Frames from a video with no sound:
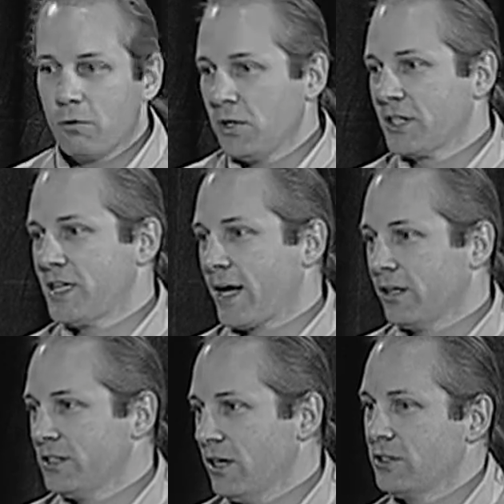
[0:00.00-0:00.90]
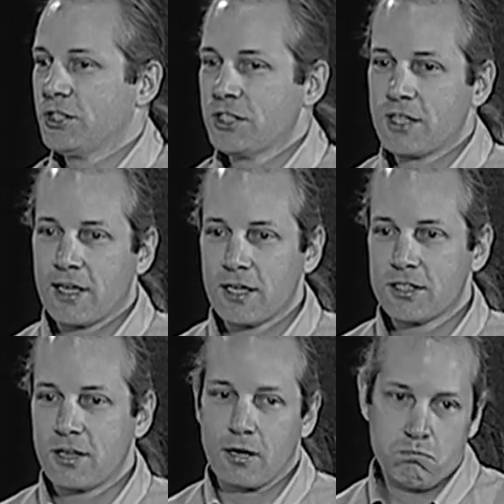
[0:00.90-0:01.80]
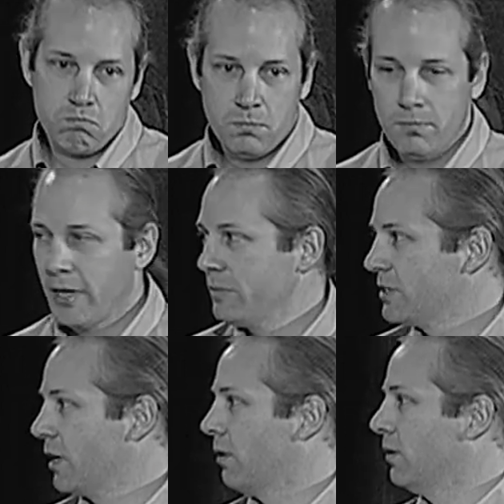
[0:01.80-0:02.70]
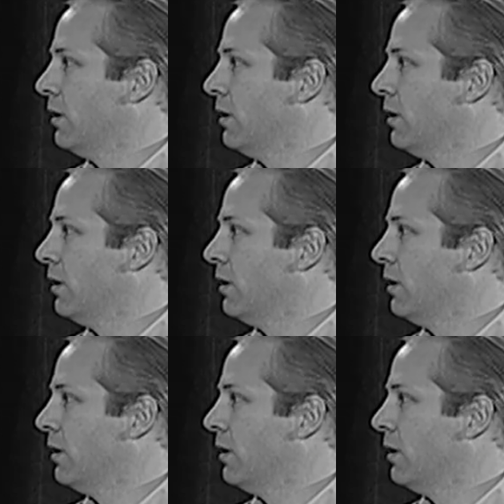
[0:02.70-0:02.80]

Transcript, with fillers: well, exactly so. It's just the kickstart. Maybe so.